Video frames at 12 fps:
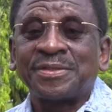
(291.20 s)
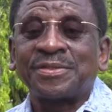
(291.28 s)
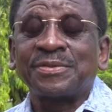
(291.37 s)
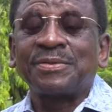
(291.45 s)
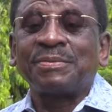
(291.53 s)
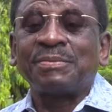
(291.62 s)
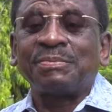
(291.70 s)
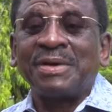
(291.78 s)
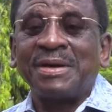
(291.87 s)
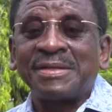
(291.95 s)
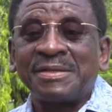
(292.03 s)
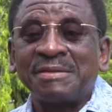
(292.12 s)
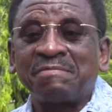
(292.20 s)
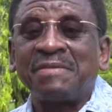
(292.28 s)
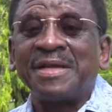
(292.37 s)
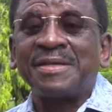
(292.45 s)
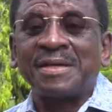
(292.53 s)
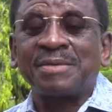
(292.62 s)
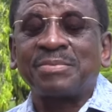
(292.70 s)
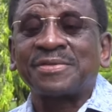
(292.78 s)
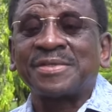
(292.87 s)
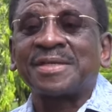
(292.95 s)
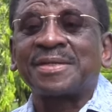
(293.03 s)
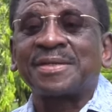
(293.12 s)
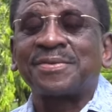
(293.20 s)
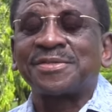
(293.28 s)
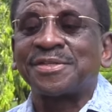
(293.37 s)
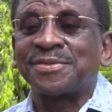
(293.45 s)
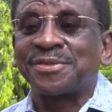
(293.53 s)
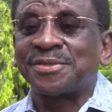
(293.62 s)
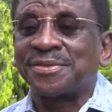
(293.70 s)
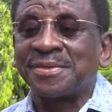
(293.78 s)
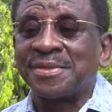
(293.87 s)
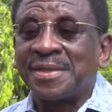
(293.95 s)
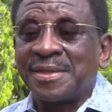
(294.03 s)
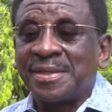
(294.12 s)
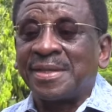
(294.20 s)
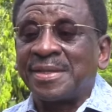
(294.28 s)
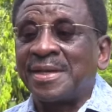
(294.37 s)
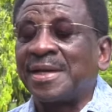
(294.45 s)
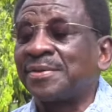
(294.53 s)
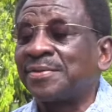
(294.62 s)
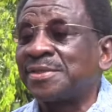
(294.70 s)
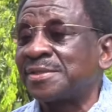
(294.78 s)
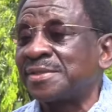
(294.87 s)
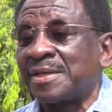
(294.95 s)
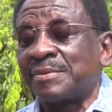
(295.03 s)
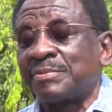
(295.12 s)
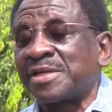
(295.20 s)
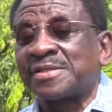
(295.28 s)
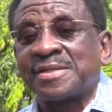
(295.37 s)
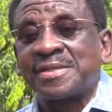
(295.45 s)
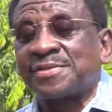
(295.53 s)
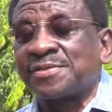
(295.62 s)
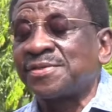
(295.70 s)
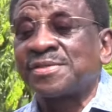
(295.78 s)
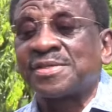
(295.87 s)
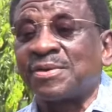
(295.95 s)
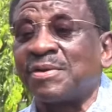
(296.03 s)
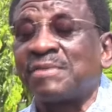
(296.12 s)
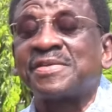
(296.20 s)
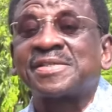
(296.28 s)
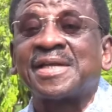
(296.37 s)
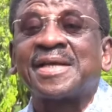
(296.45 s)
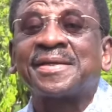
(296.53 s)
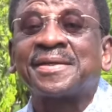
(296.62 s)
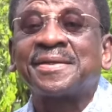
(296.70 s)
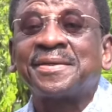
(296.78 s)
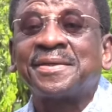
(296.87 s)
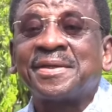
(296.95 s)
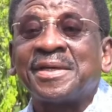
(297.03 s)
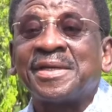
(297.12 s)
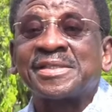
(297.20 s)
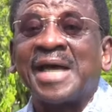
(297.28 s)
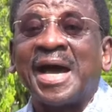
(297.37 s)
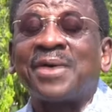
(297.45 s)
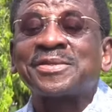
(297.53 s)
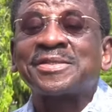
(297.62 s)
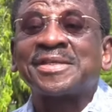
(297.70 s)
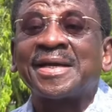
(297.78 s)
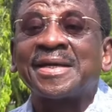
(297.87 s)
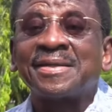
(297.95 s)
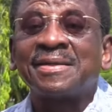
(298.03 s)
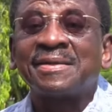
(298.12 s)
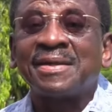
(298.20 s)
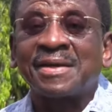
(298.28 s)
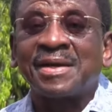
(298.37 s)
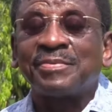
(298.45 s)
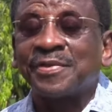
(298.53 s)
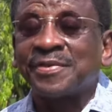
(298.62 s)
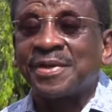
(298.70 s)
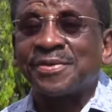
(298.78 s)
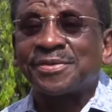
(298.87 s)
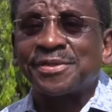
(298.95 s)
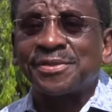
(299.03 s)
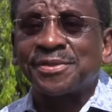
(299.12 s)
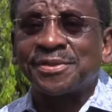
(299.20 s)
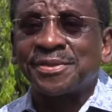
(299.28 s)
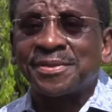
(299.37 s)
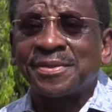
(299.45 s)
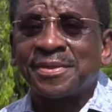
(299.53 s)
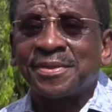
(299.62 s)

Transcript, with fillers: to defend and protect the Constitution. Now, the language the president is using, obviously, is outside the realm of the Constitution.